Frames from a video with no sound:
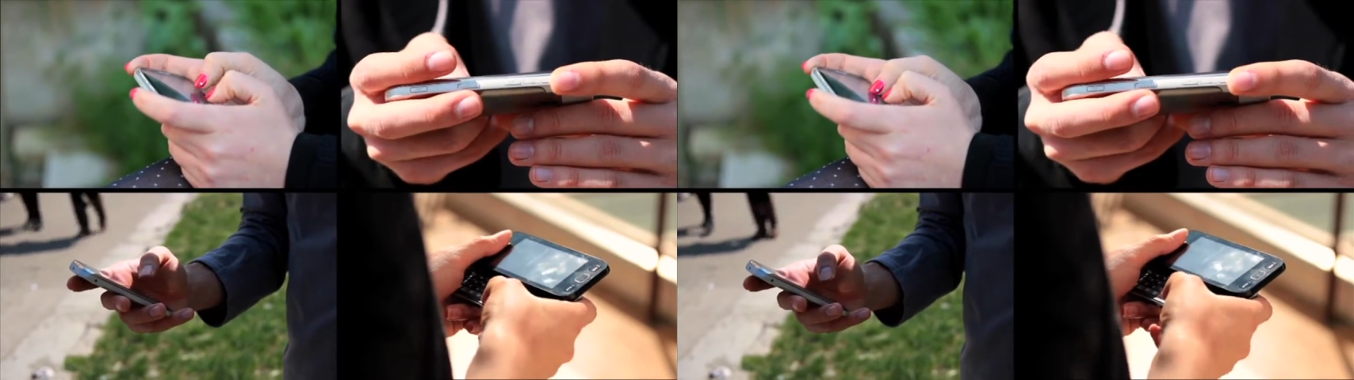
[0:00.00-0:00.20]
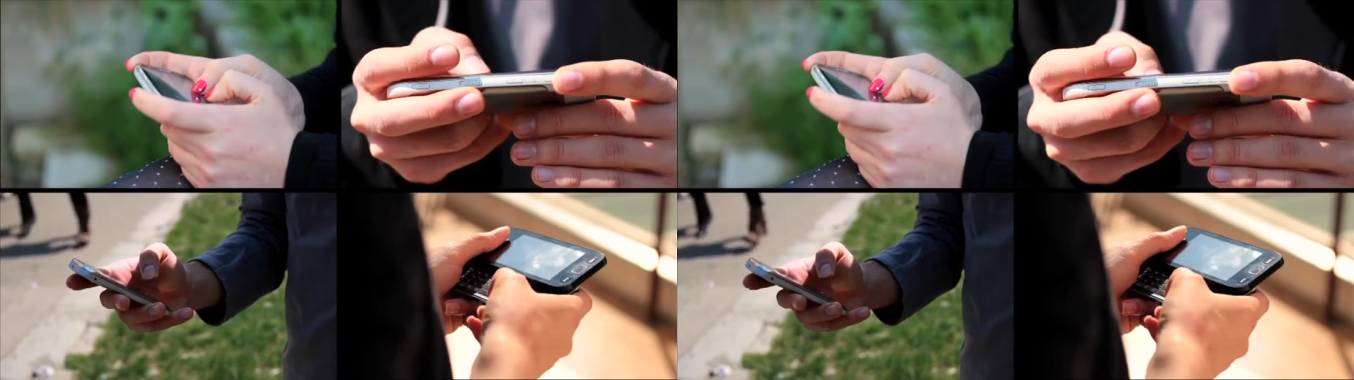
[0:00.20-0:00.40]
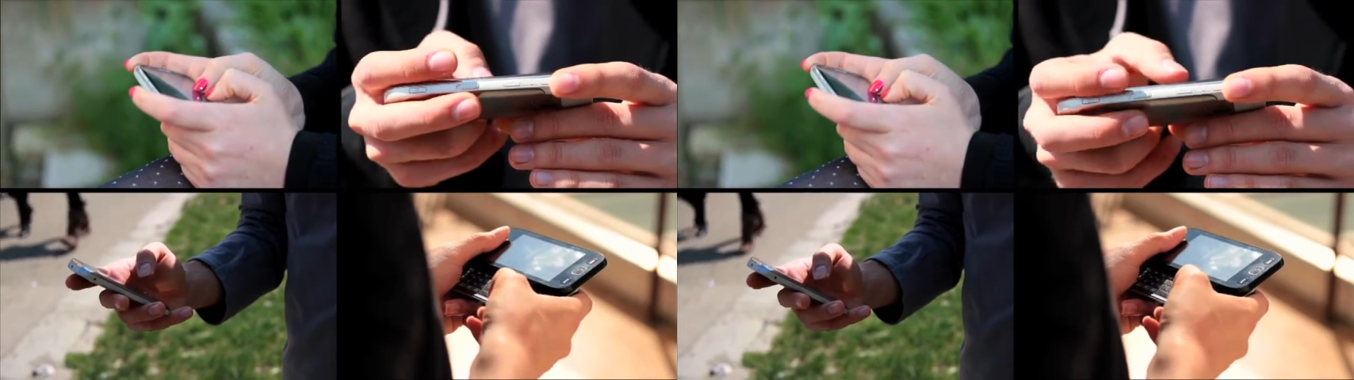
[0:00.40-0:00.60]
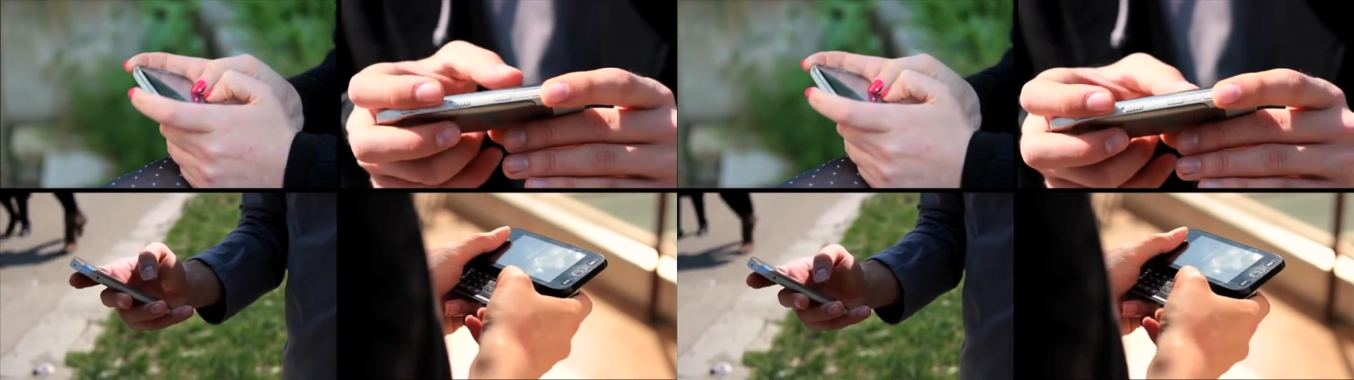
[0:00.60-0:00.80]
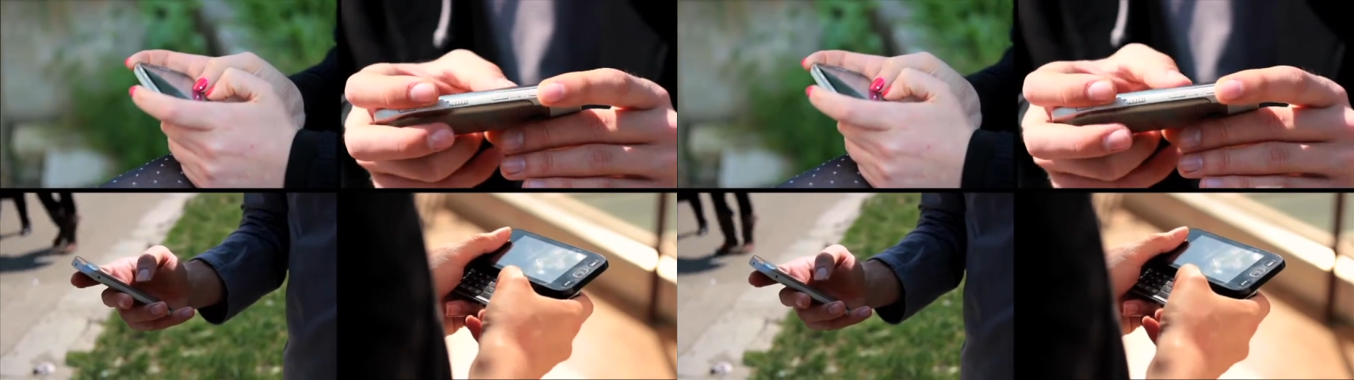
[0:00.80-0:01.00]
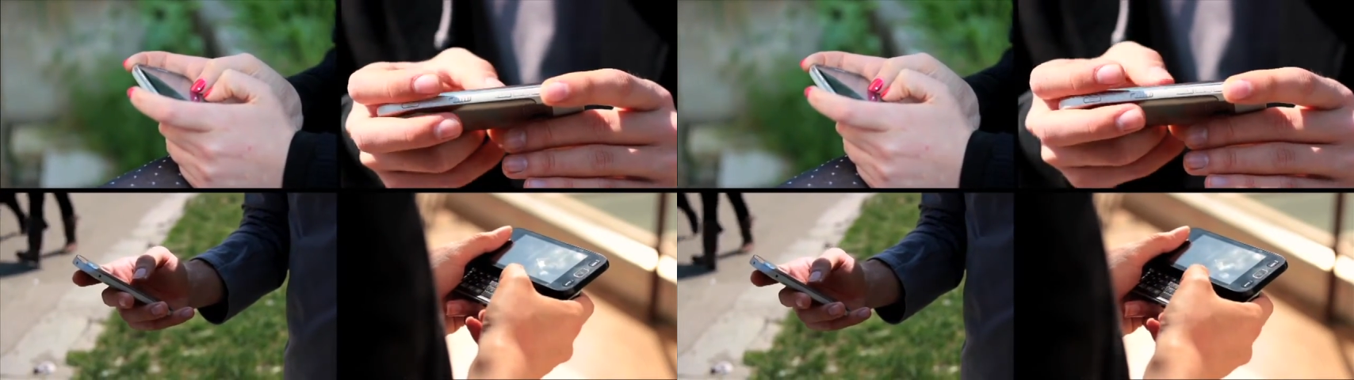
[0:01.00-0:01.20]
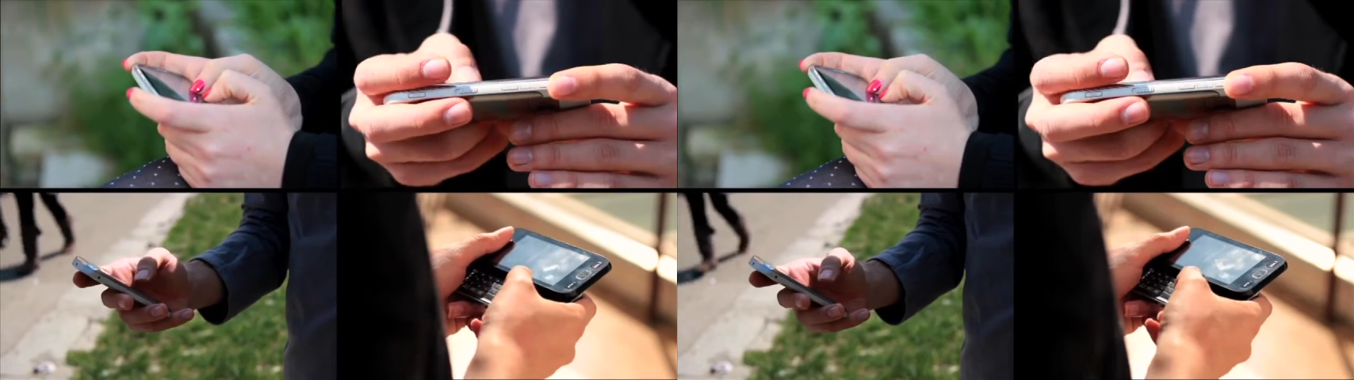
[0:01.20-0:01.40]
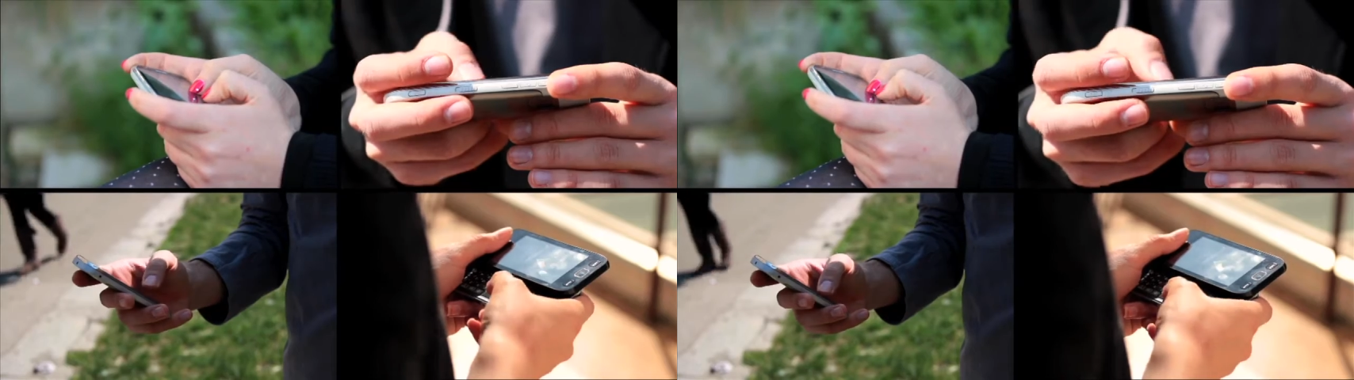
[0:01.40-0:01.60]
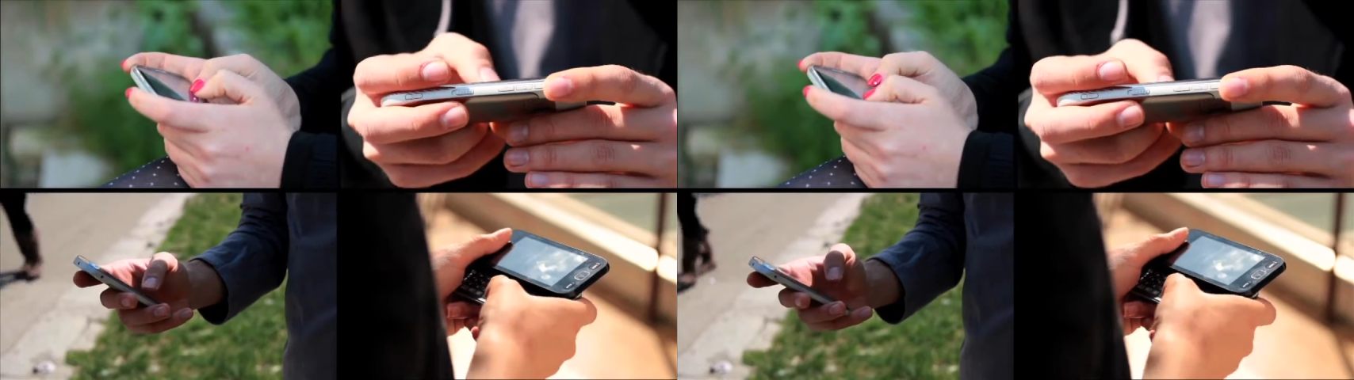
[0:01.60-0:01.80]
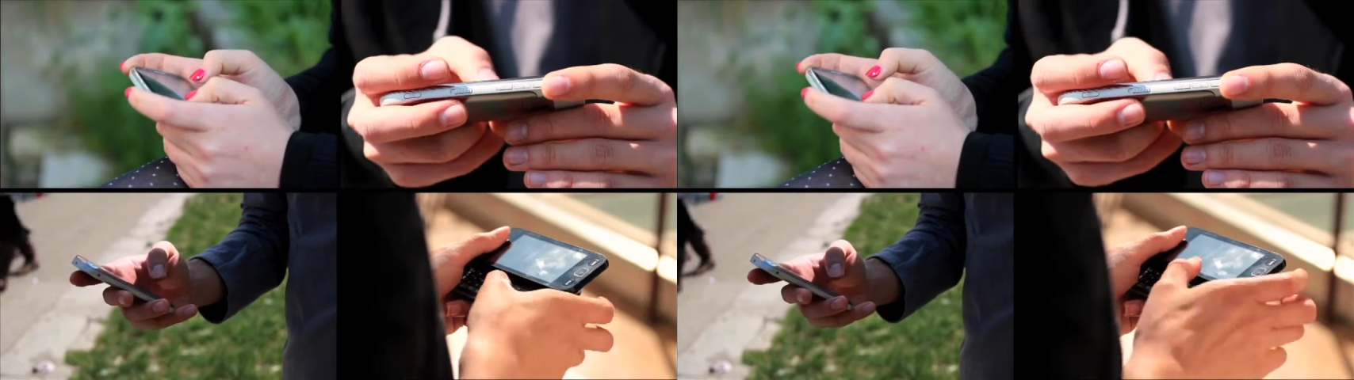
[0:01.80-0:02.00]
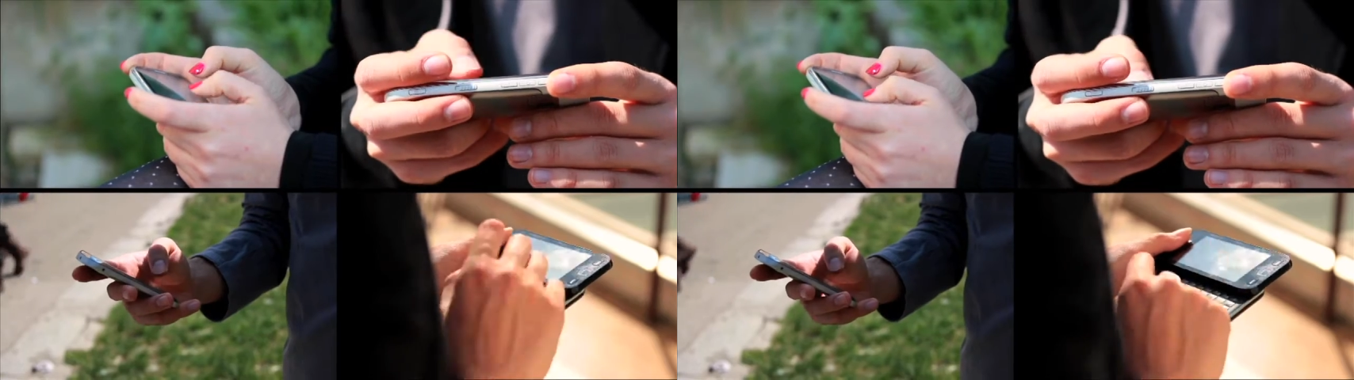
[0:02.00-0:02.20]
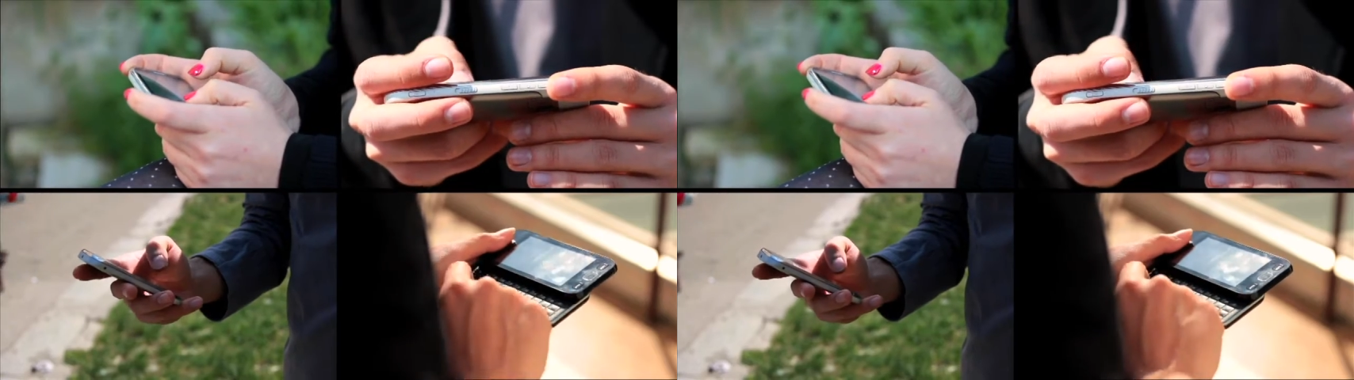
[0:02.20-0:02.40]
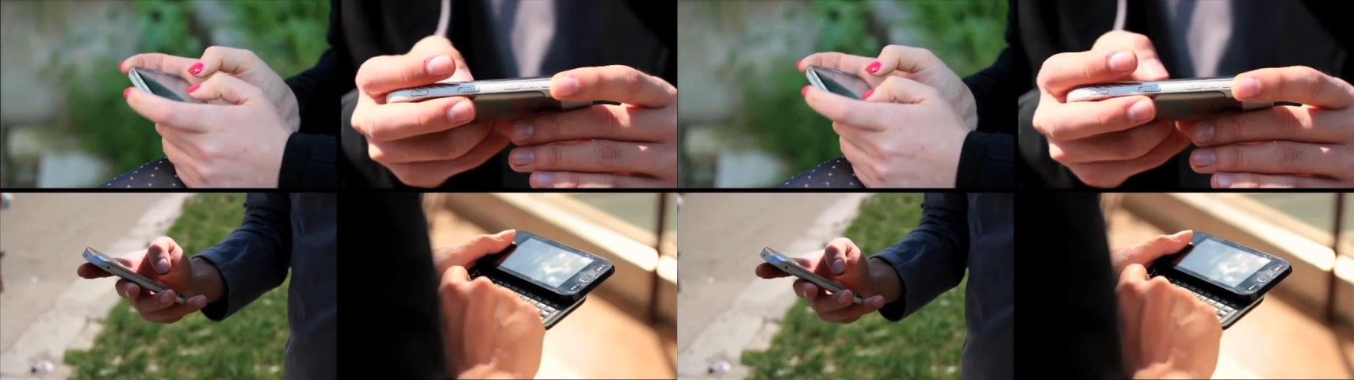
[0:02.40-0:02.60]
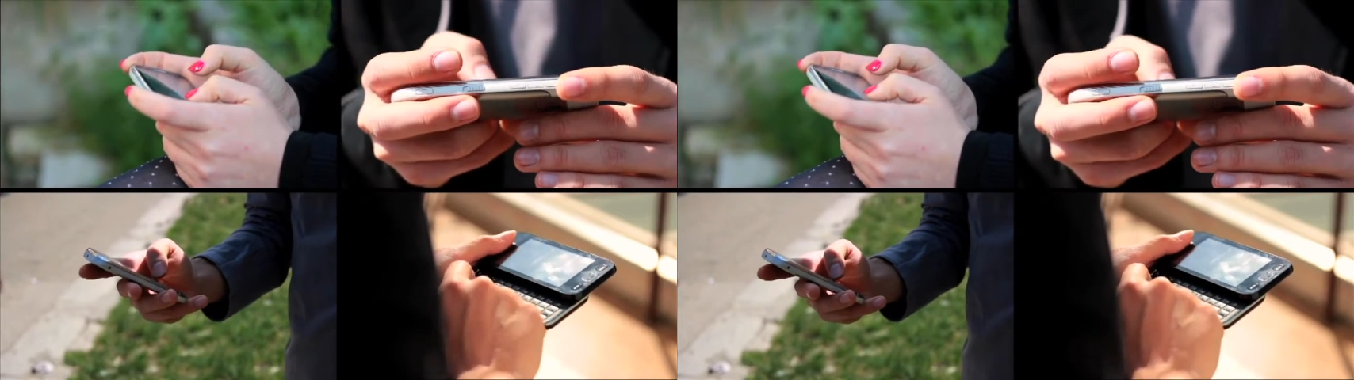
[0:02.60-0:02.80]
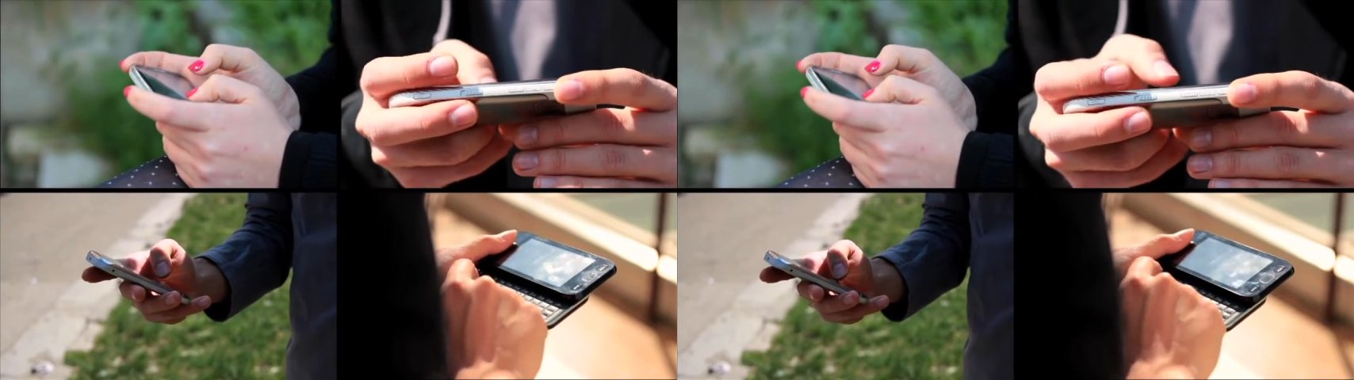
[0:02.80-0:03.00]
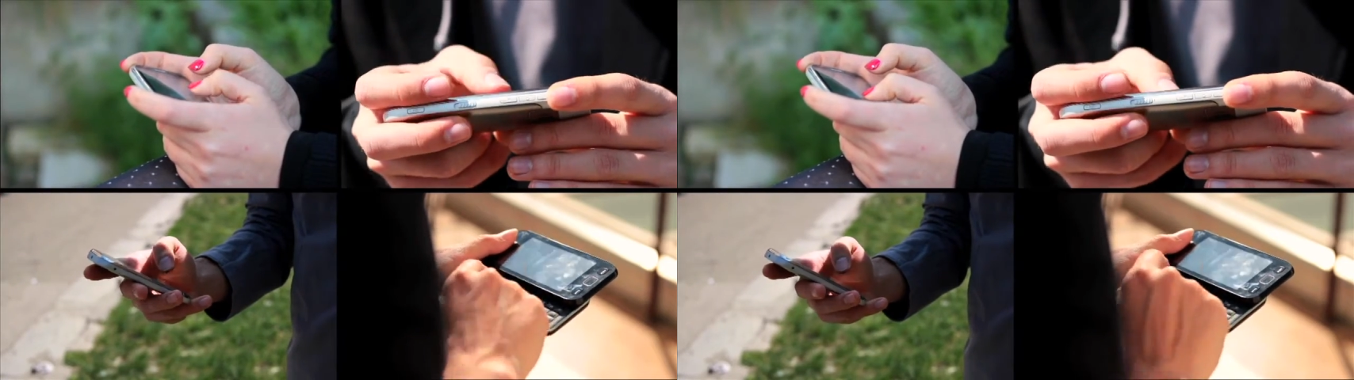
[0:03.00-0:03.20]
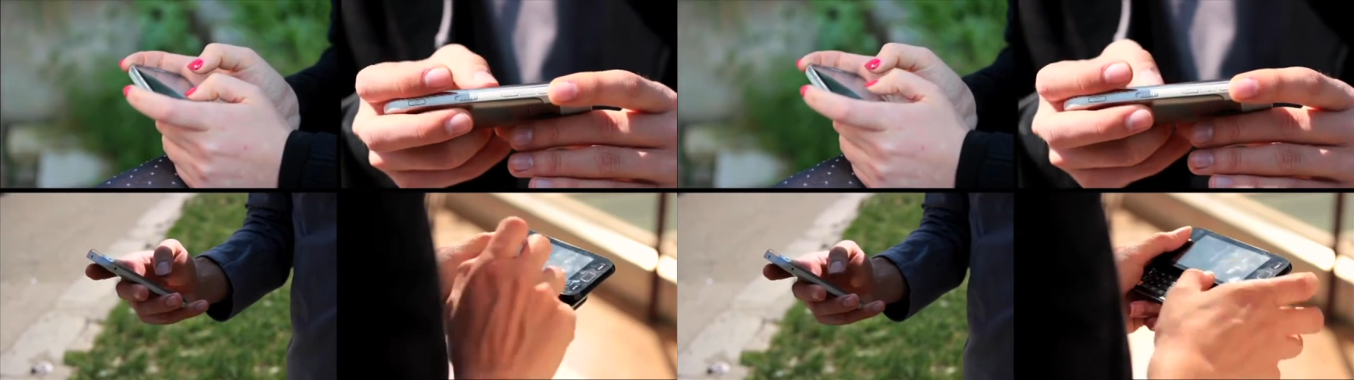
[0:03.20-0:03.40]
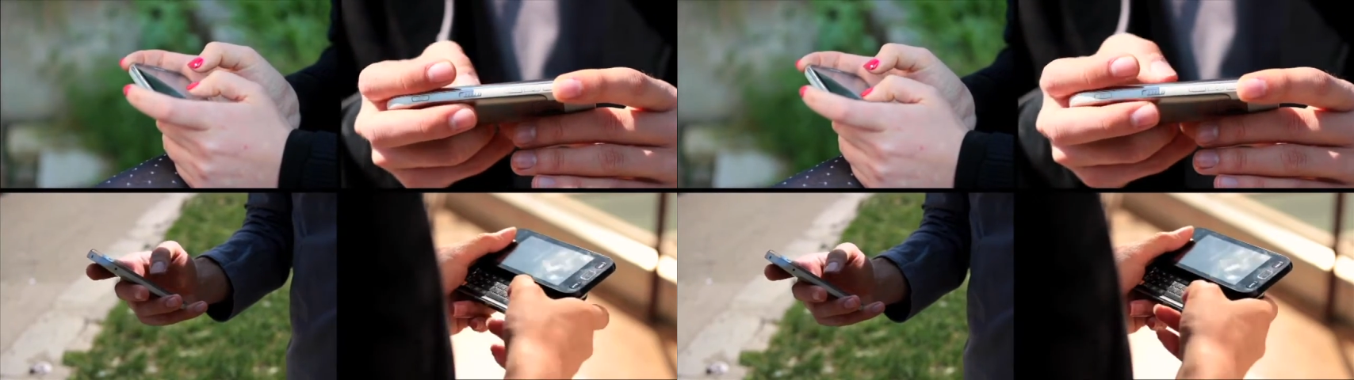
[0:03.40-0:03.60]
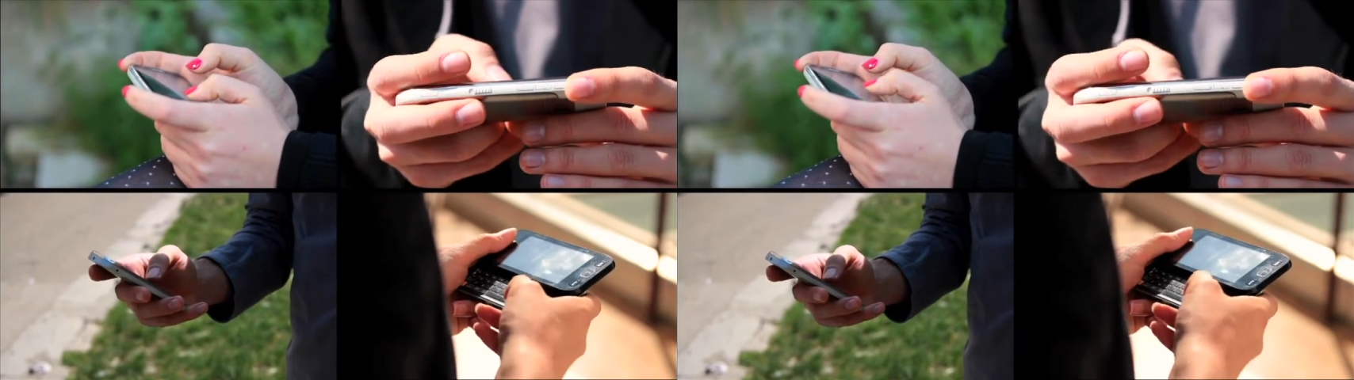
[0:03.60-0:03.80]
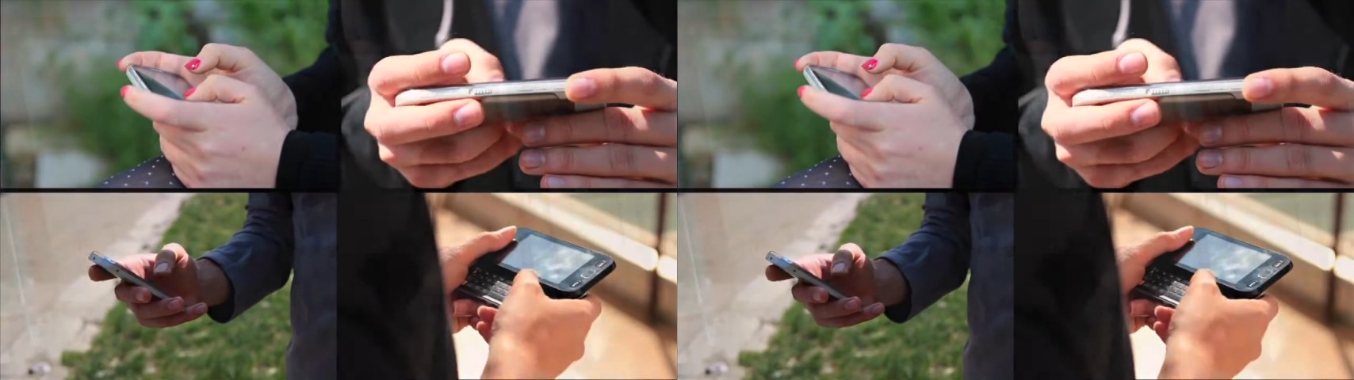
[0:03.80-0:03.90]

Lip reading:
[unreadable: no face in view]